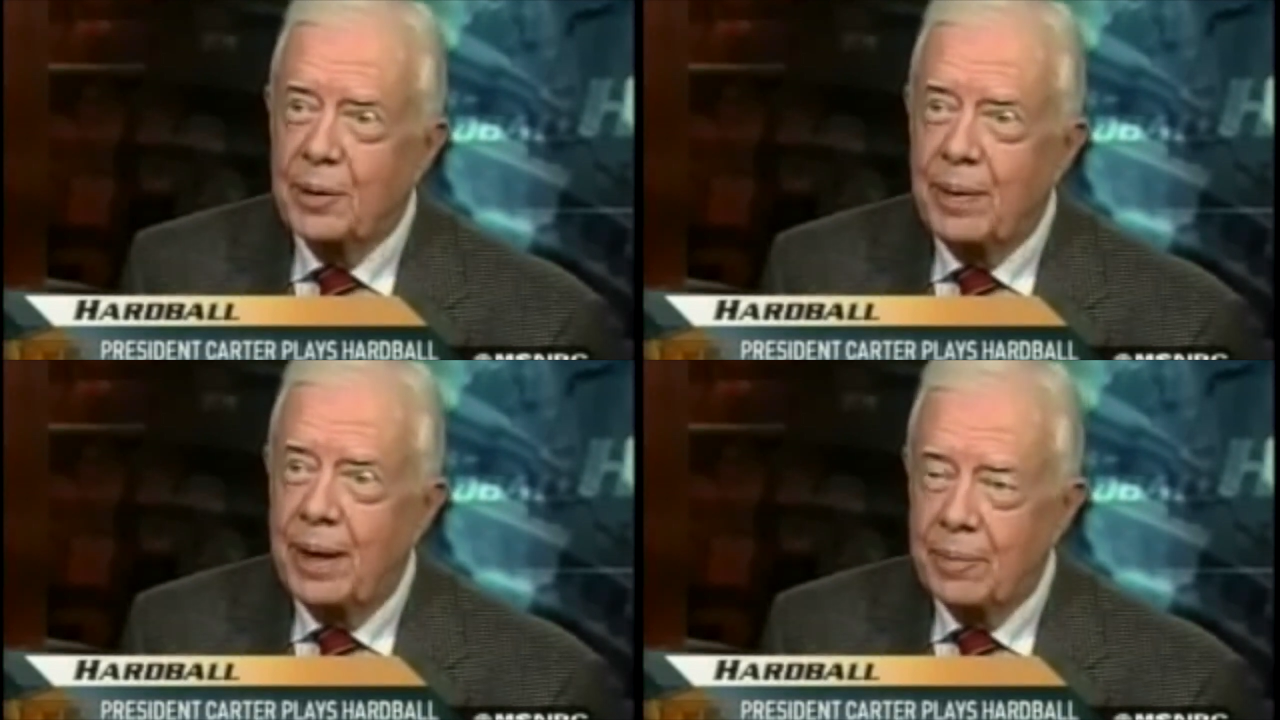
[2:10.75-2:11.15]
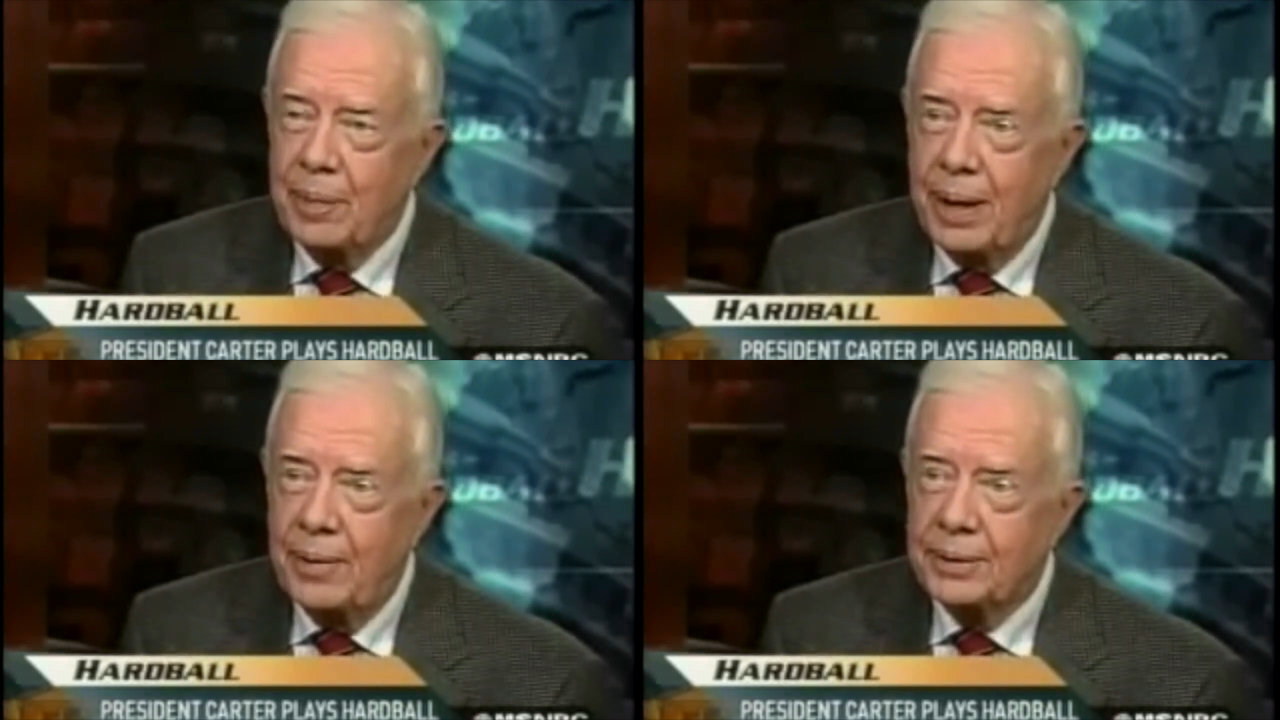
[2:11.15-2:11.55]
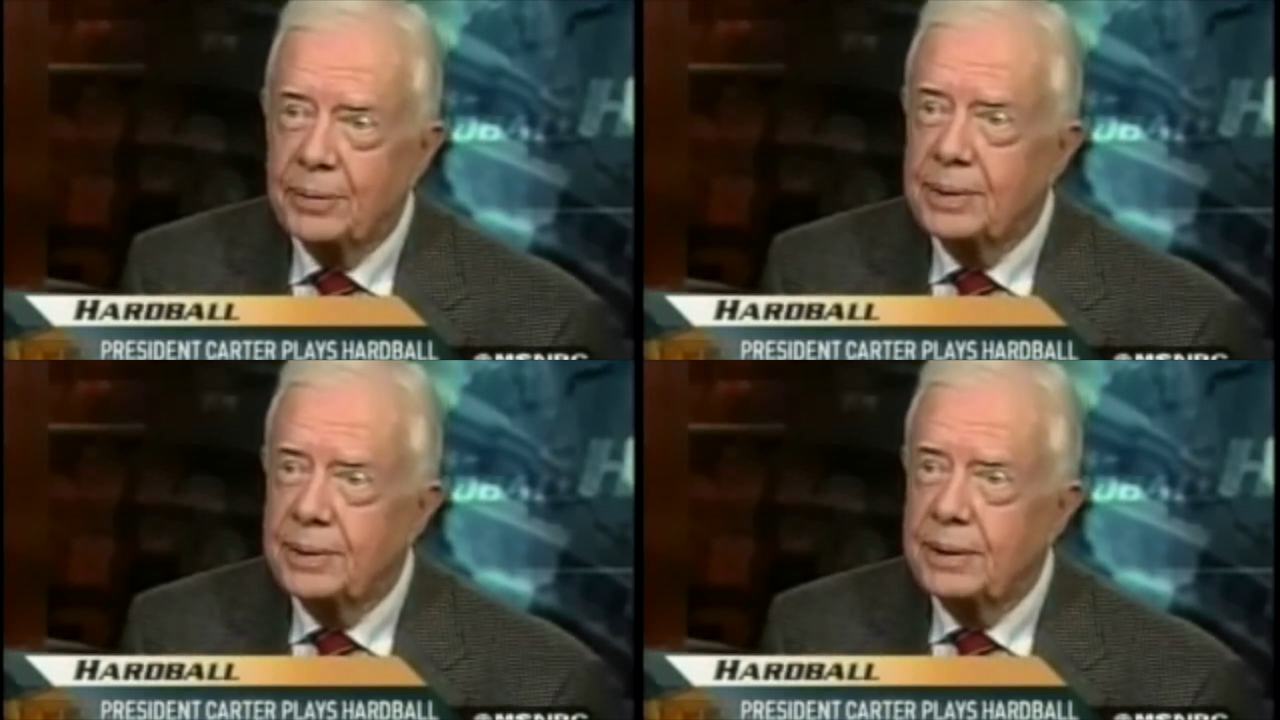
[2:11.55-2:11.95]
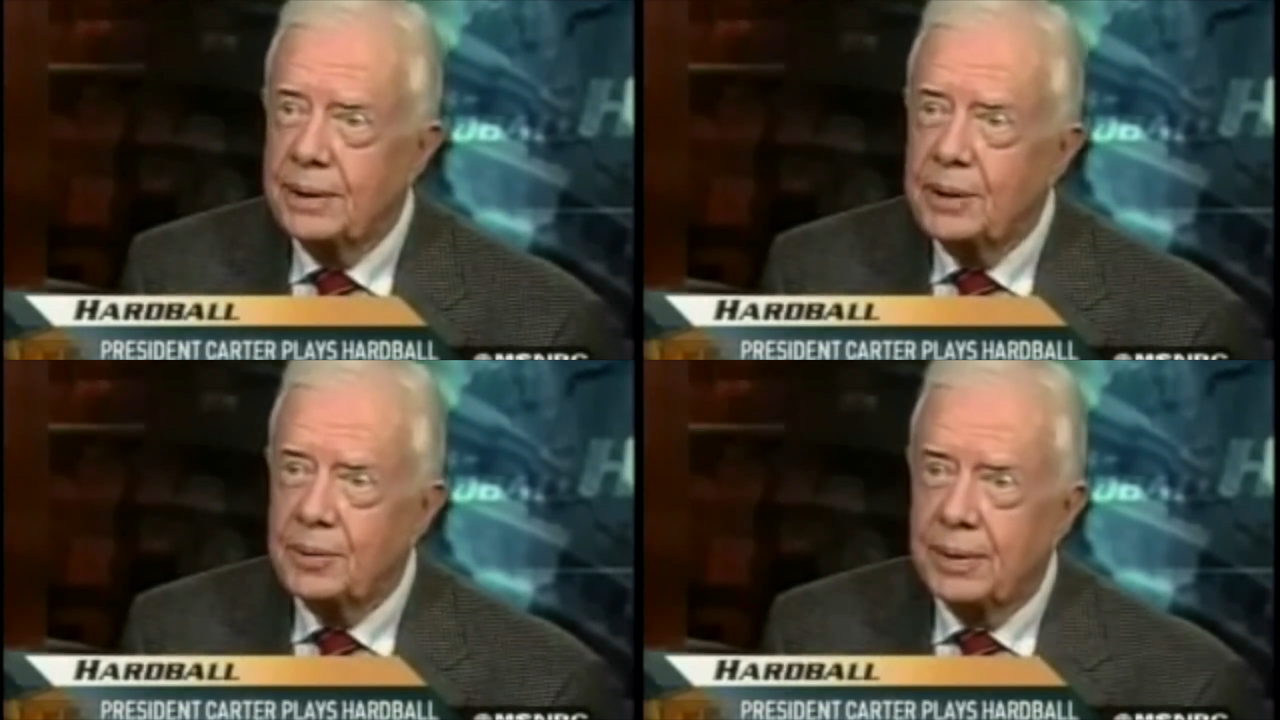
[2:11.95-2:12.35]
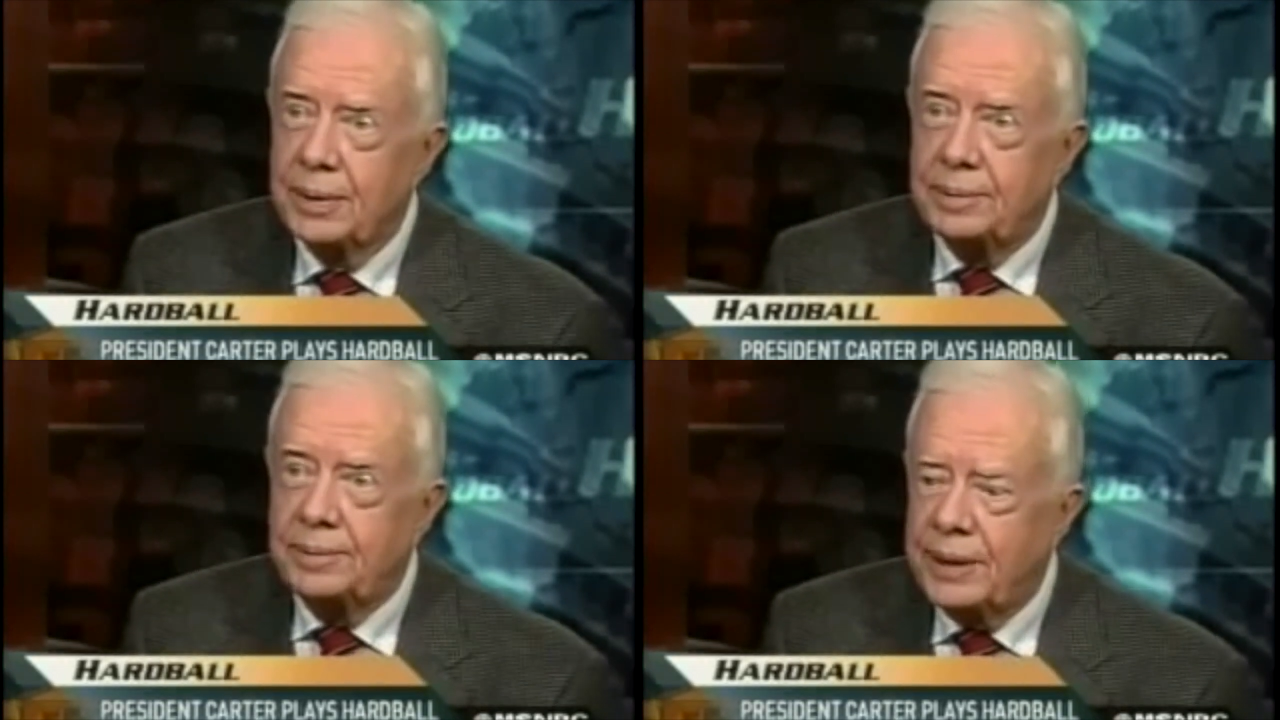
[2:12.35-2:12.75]
the occupying powers, which is
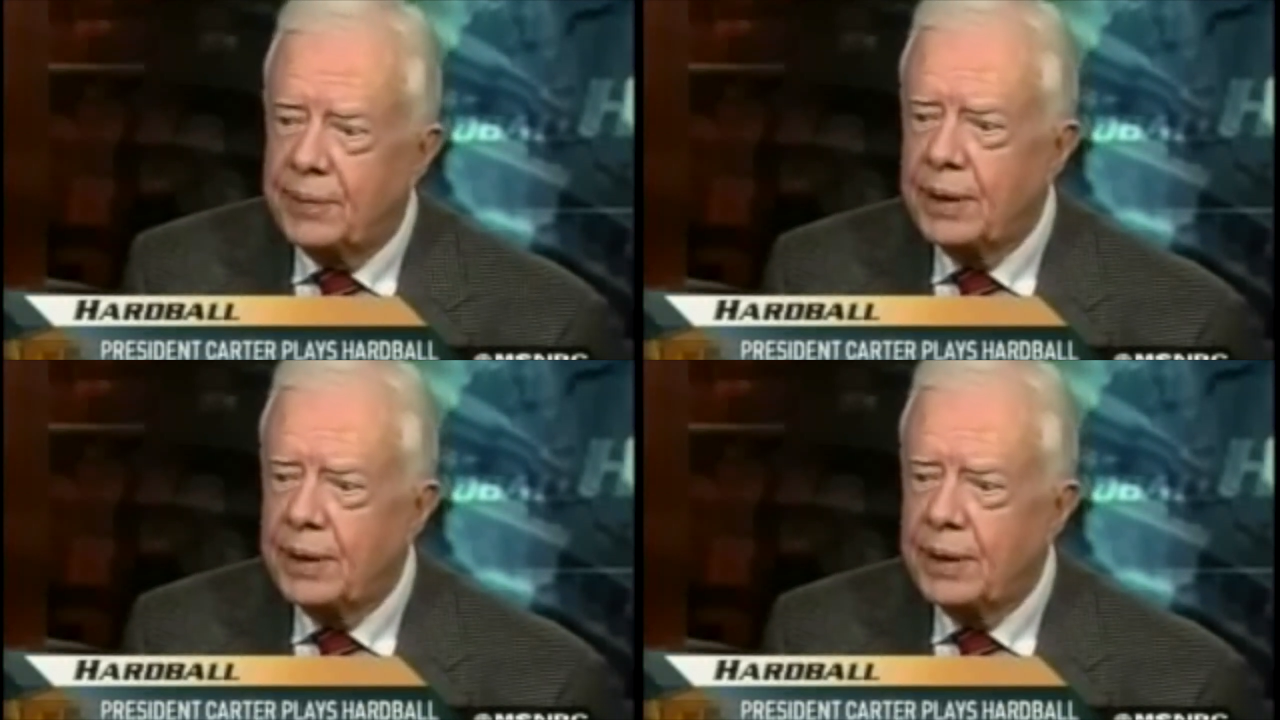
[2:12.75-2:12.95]
Israel.